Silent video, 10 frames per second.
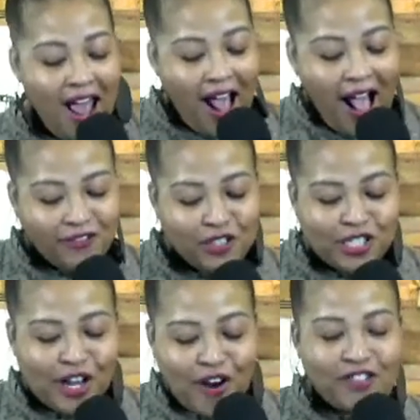After
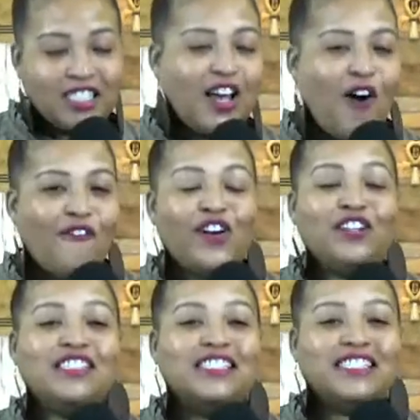service on
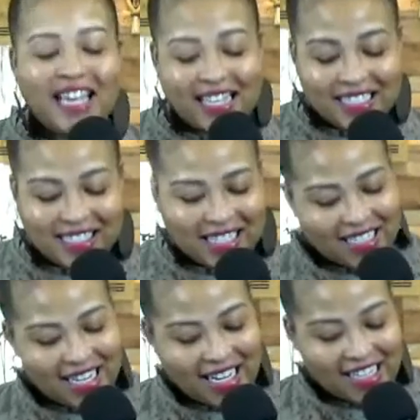first and second
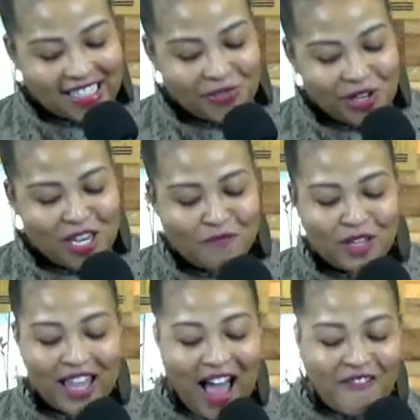Sundays, we keep the
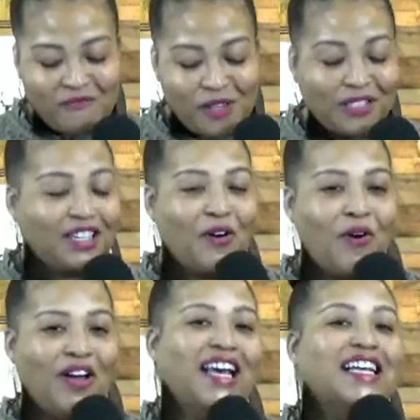live music
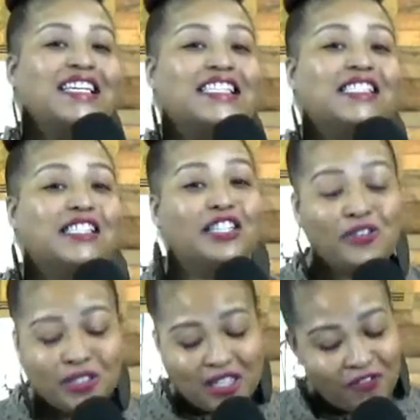going
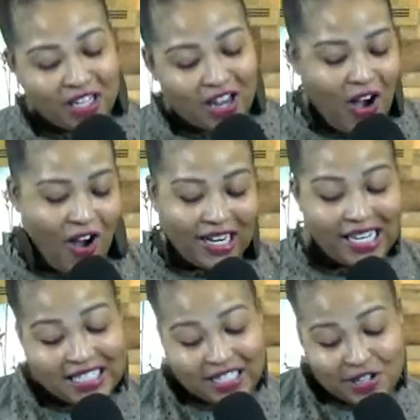exclusively on
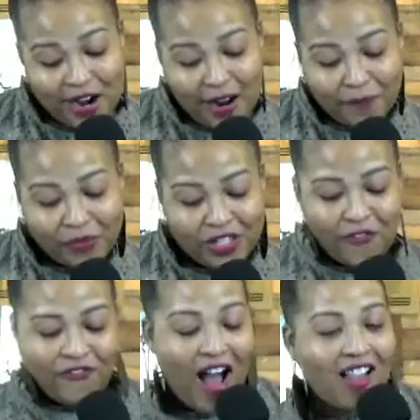Instagram. So
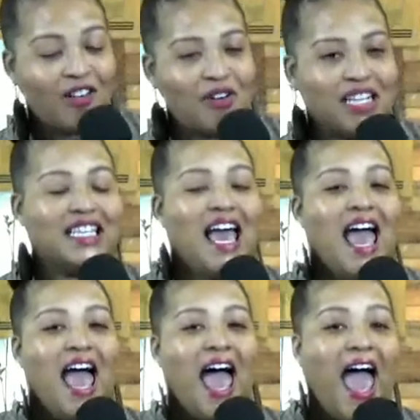follow us
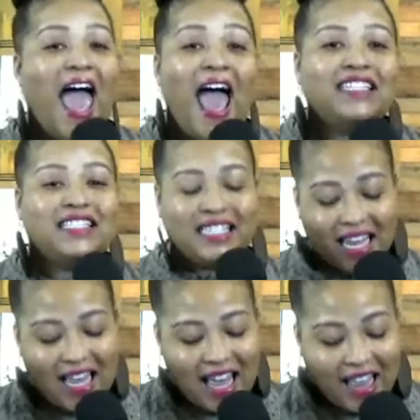at
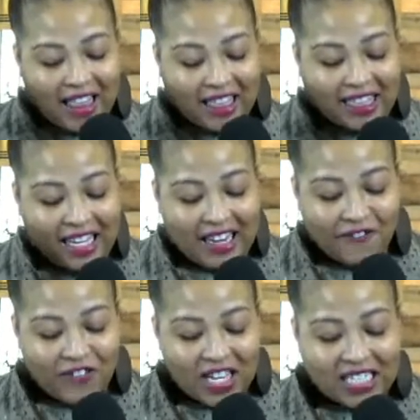the
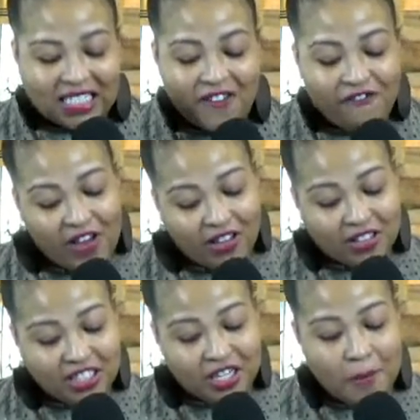Infinity
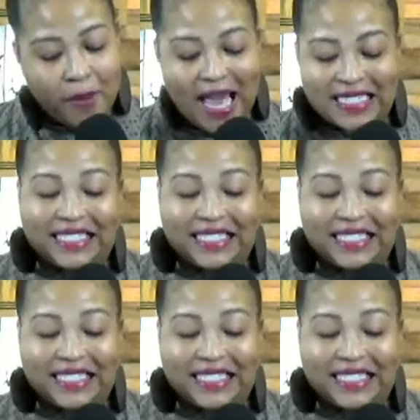Fellowship and